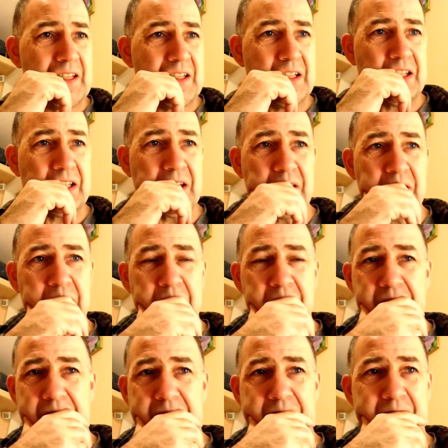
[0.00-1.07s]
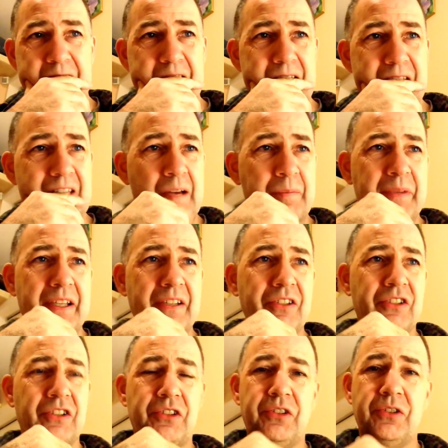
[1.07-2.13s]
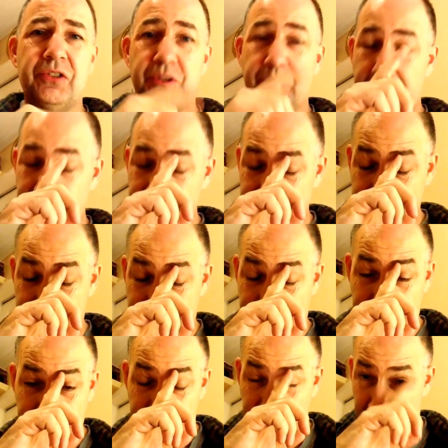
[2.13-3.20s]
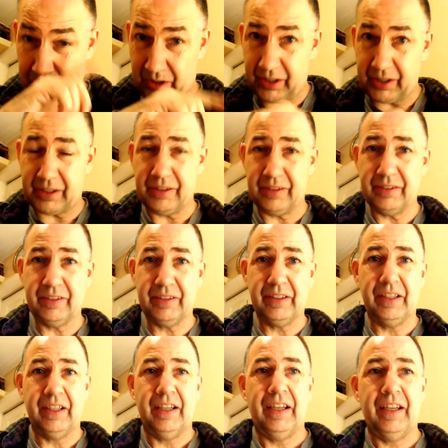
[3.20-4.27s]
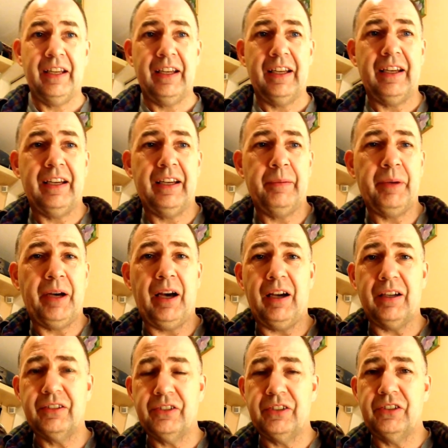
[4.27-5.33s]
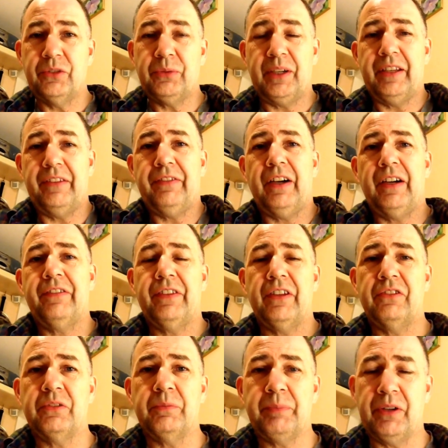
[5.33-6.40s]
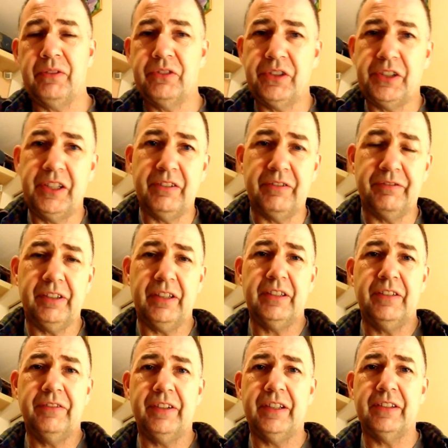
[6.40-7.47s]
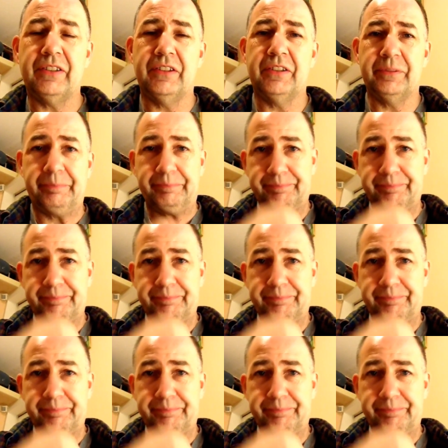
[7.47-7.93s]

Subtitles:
So that means you'd spend in York £125,000 a year on flood defences.